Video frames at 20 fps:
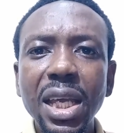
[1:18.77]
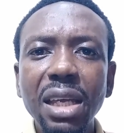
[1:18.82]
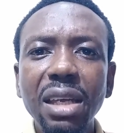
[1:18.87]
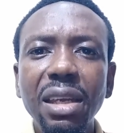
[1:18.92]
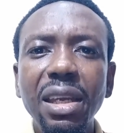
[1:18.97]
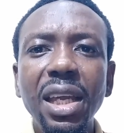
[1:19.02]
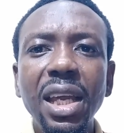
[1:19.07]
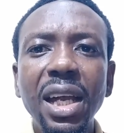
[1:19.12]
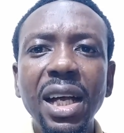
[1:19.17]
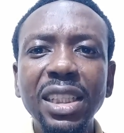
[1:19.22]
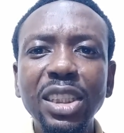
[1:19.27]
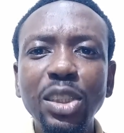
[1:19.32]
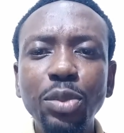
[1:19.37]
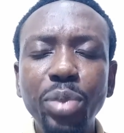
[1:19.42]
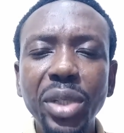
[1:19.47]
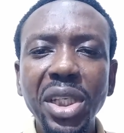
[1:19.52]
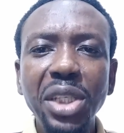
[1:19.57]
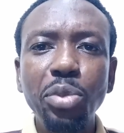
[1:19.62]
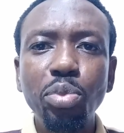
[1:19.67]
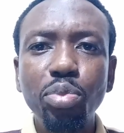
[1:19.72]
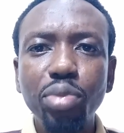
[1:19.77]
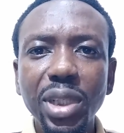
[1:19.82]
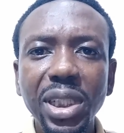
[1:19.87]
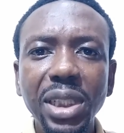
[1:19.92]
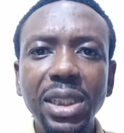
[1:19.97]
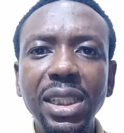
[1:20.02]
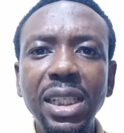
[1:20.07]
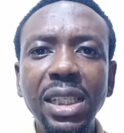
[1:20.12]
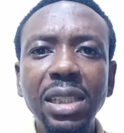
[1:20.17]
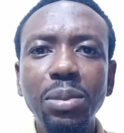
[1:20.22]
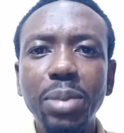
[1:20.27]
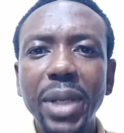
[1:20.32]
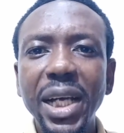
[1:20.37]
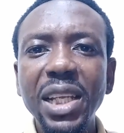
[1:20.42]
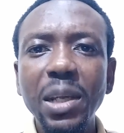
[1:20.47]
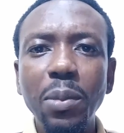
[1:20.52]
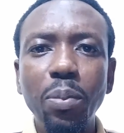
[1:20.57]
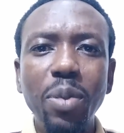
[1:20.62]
He has been imprisoned by the